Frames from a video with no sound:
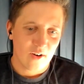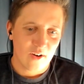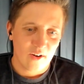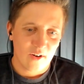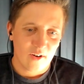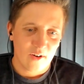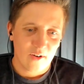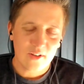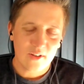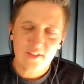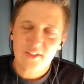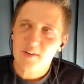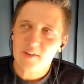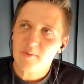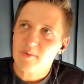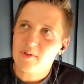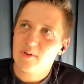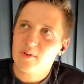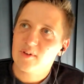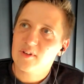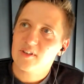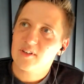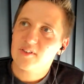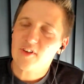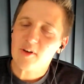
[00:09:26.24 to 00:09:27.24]

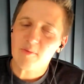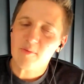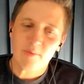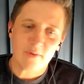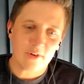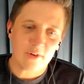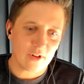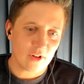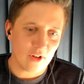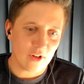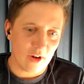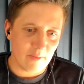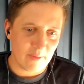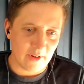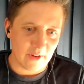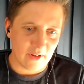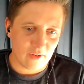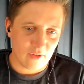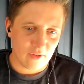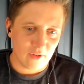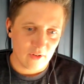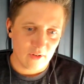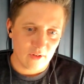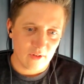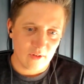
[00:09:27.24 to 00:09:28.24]
On a separate topic,
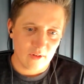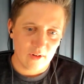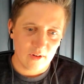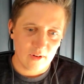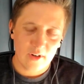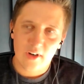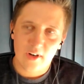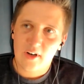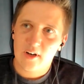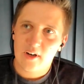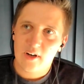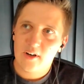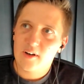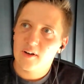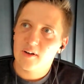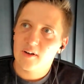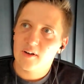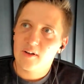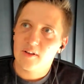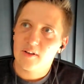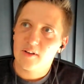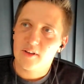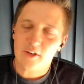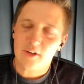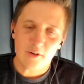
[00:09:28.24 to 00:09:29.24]
so
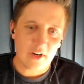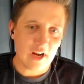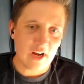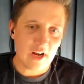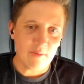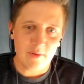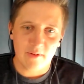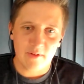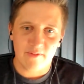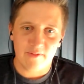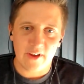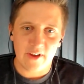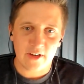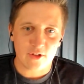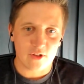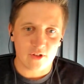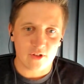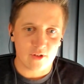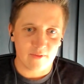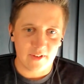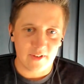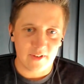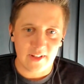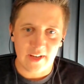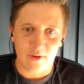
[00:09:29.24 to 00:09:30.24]
there are a couple of vectors
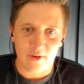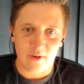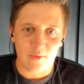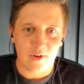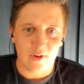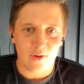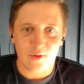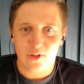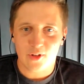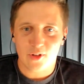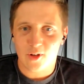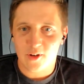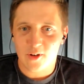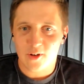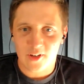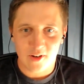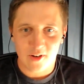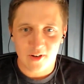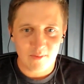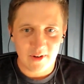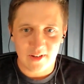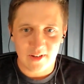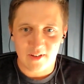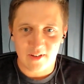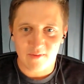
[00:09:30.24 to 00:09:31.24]
of attack when you are talking
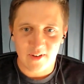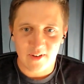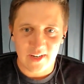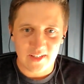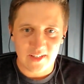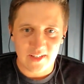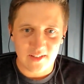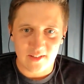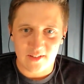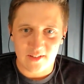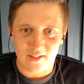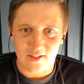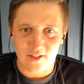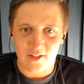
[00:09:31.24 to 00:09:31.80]
about devices.